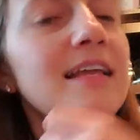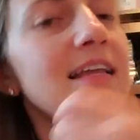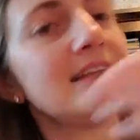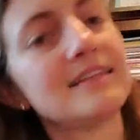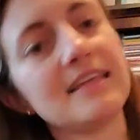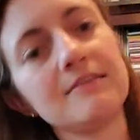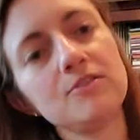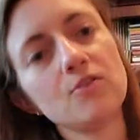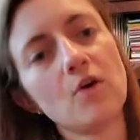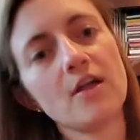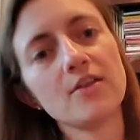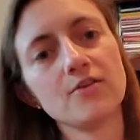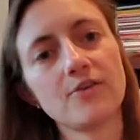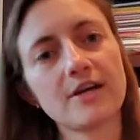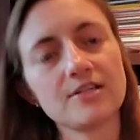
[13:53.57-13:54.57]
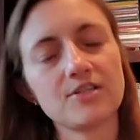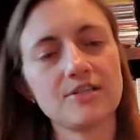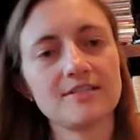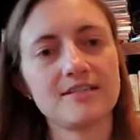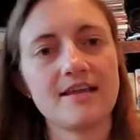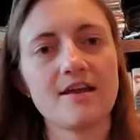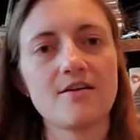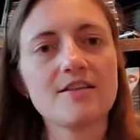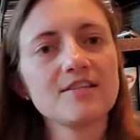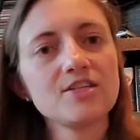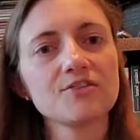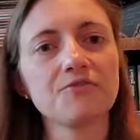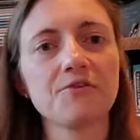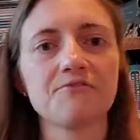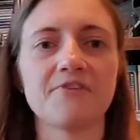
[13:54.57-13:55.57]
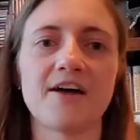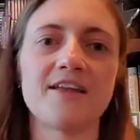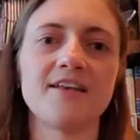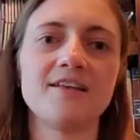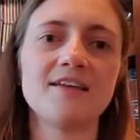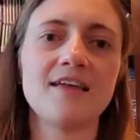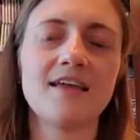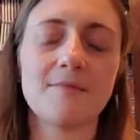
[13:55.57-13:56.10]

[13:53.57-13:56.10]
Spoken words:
It gives you all the directions there. That's just for fun,